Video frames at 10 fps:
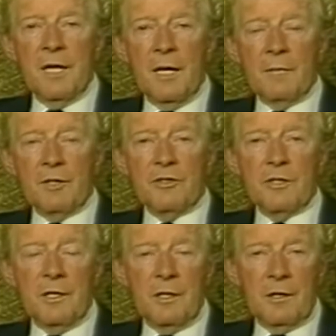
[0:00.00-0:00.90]

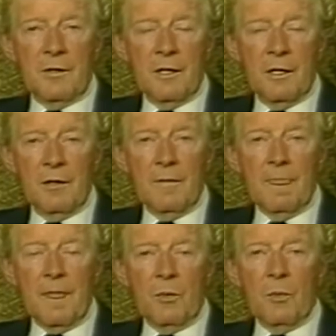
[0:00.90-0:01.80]
damaged area,
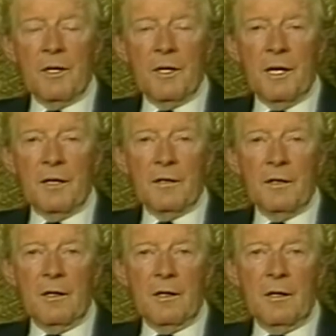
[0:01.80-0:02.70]
we can